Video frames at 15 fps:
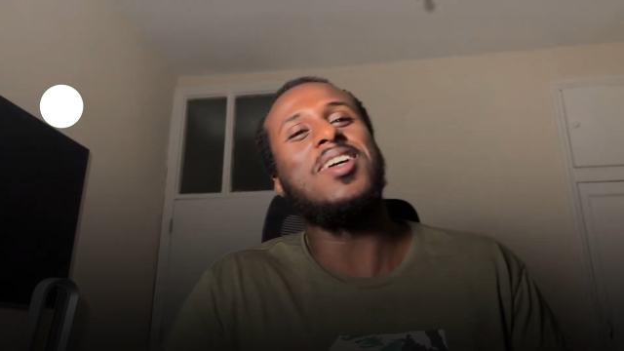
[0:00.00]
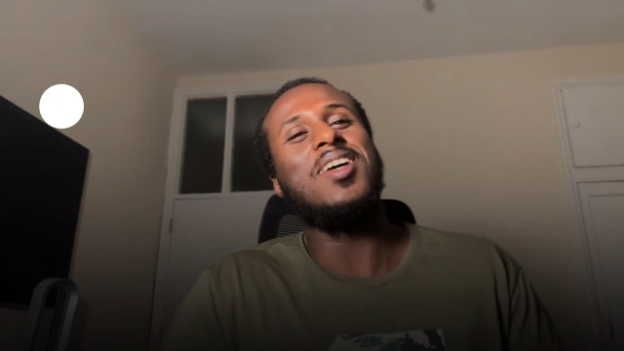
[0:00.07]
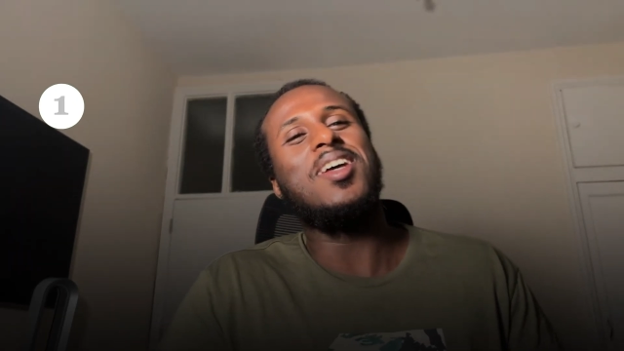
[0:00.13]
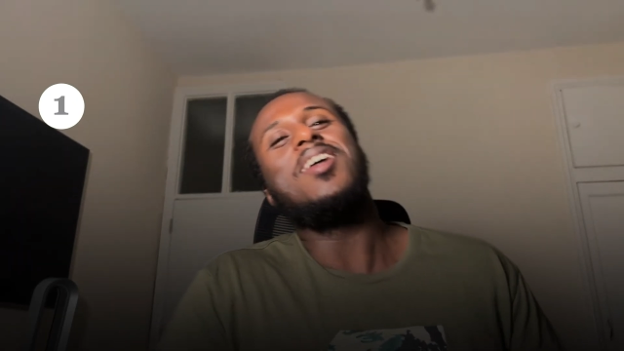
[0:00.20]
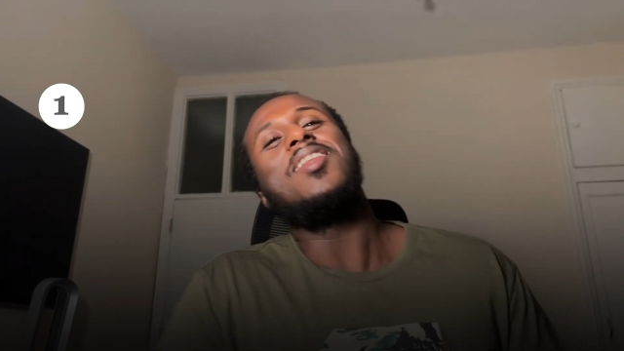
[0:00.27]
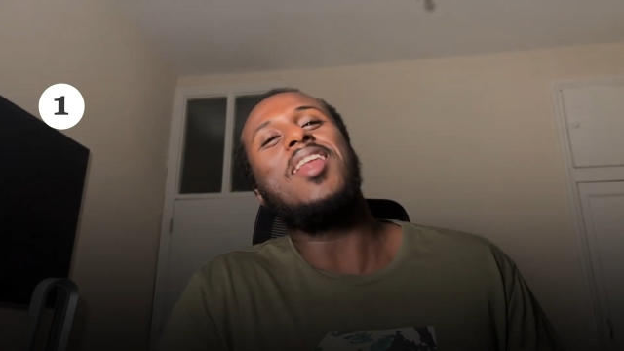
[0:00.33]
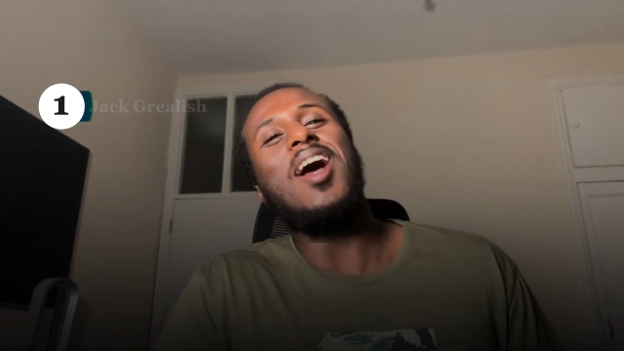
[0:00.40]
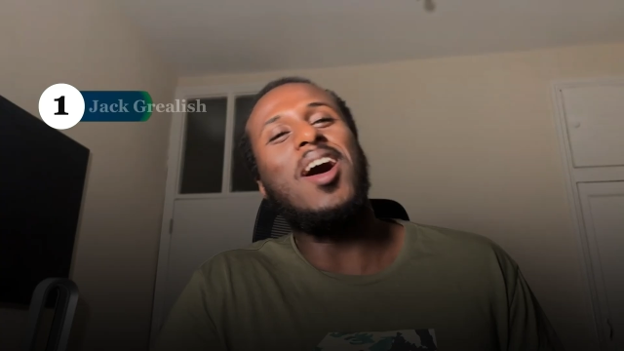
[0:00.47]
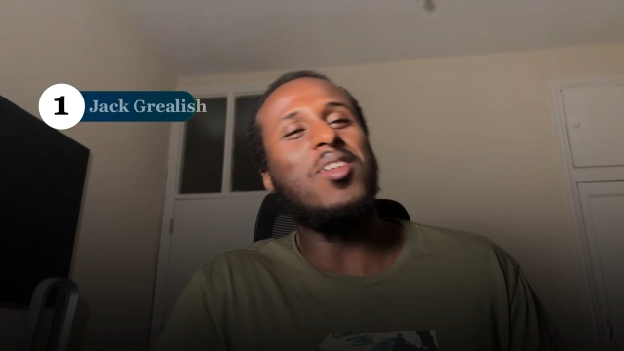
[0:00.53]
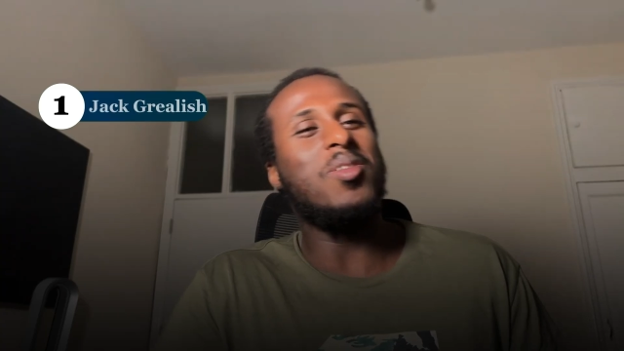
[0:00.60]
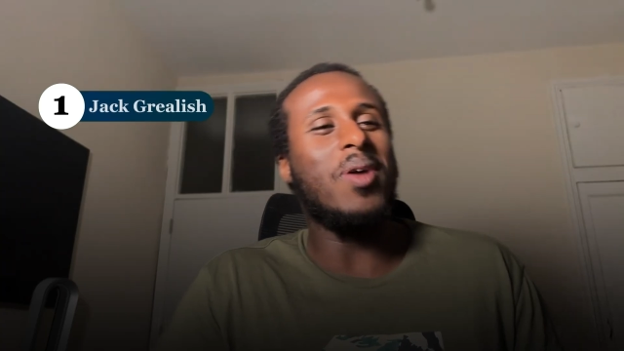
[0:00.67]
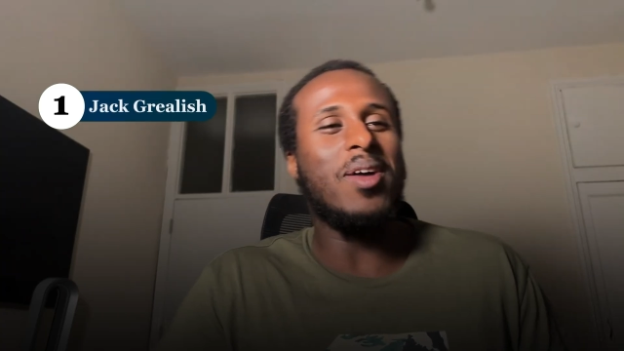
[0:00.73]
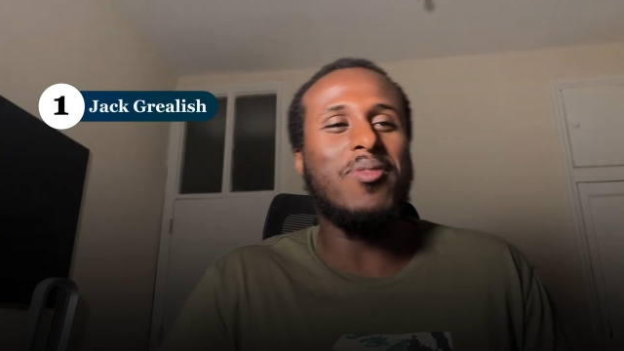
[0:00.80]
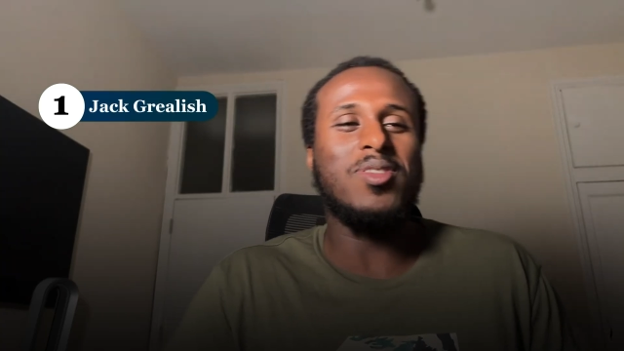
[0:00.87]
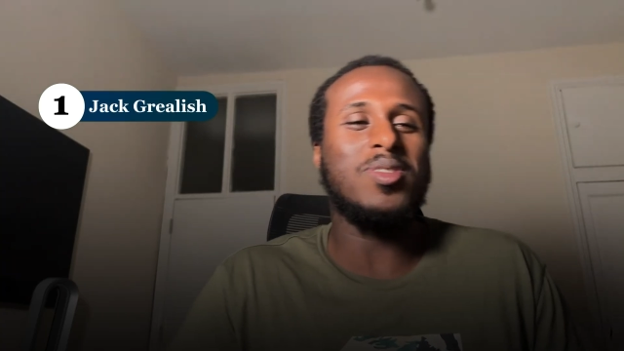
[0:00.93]
Now you might
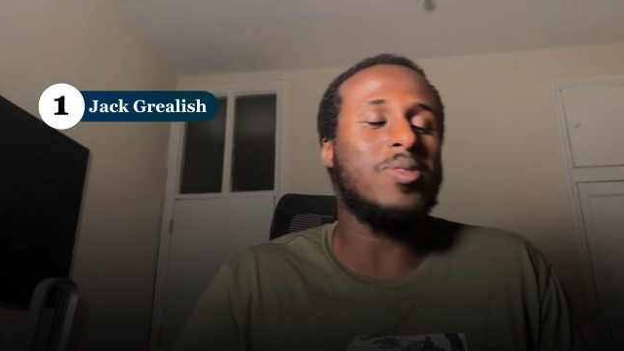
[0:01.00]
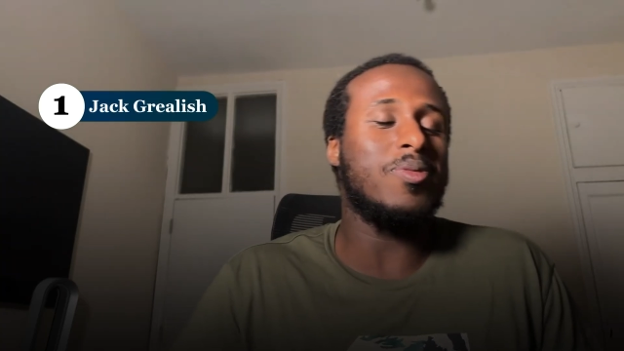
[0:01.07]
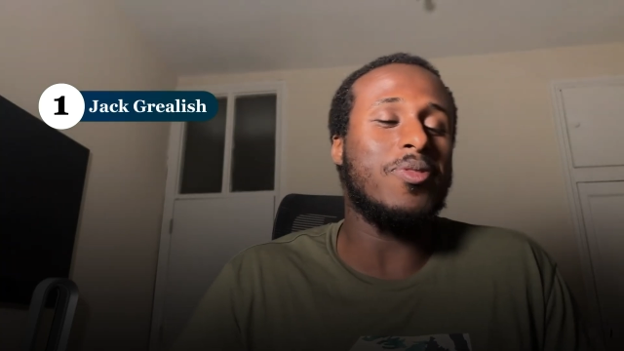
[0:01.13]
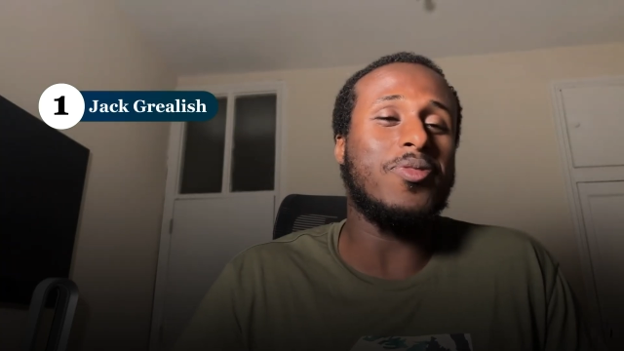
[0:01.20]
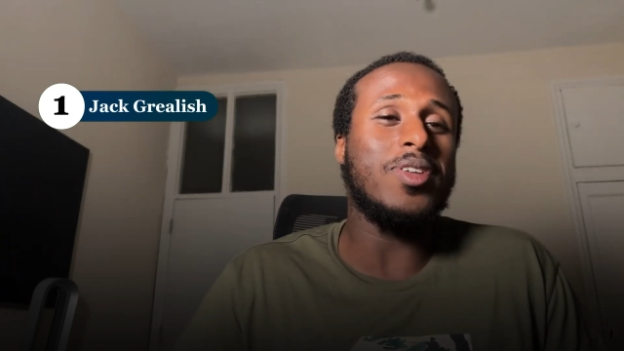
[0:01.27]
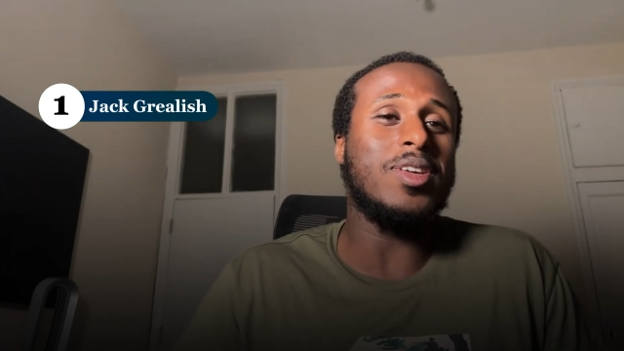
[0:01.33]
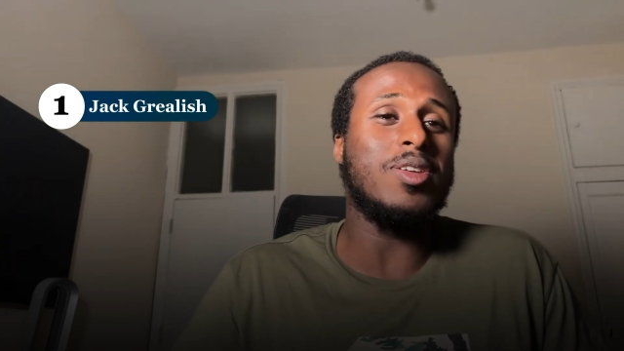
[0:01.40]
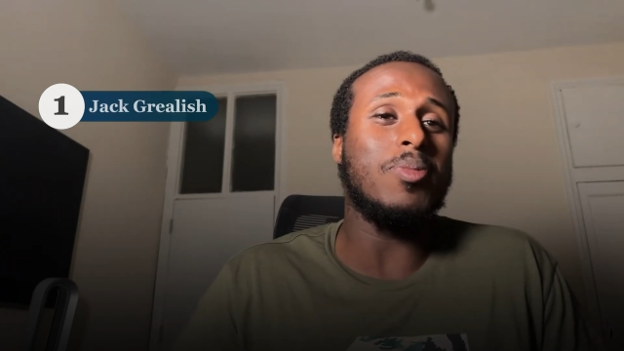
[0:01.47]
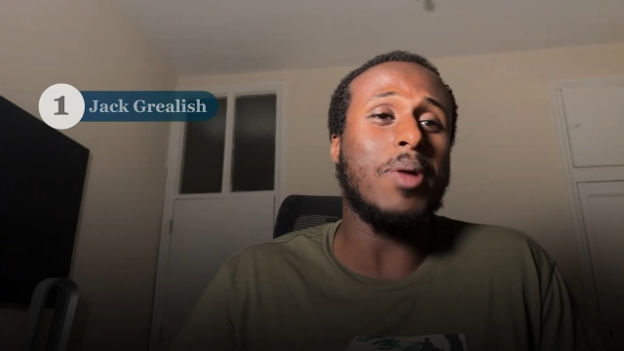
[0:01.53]
think you might be